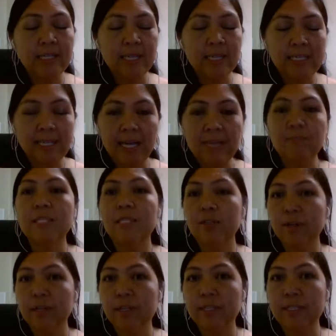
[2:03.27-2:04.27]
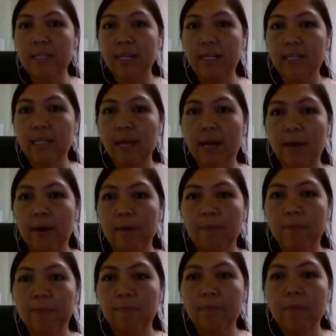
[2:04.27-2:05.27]
assigned materials that
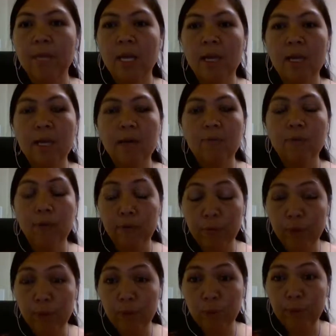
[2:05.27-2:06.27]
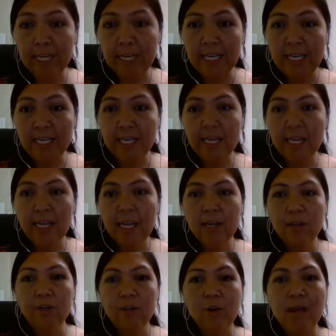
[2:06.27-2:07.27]
for the week
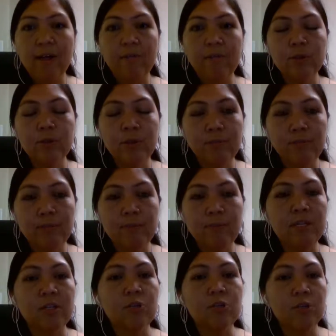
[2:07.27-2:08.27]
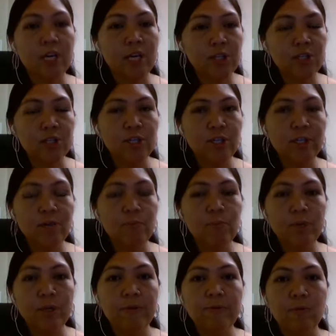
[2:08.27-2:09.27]
to give them an introduction and a
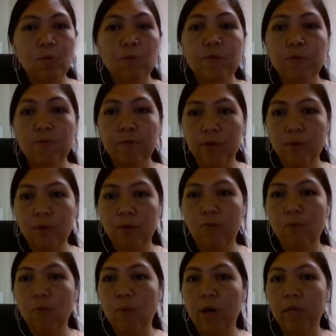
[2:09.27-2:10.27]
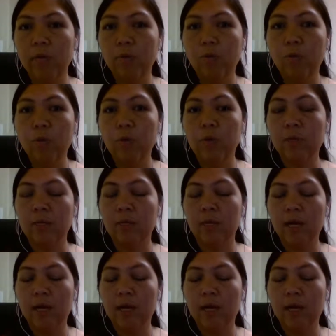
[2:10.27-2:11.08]
brief overview of what will